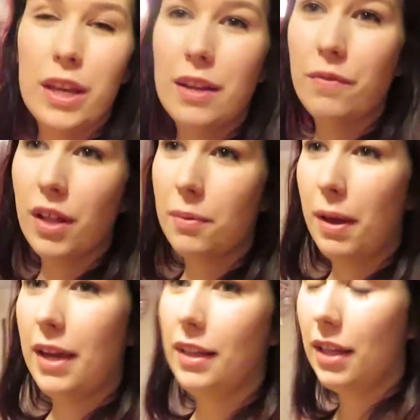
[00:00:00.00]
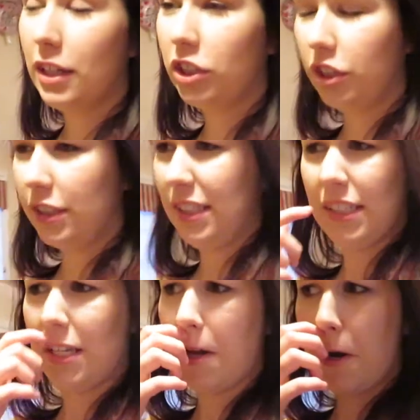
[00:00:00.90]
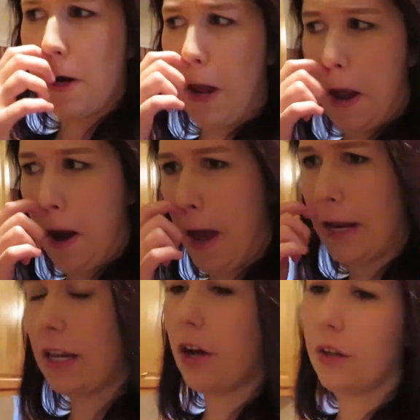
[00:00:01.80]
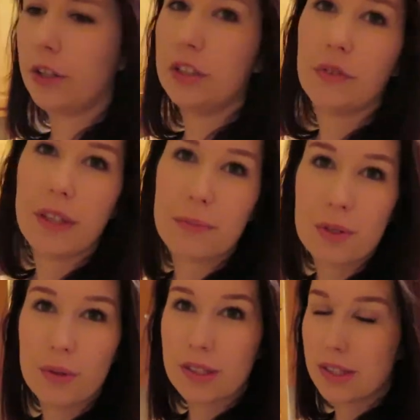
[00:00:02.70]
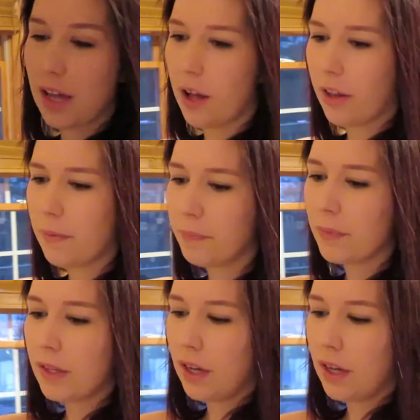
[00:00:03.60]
we didn't feel like paying the extra $680 for them to install it,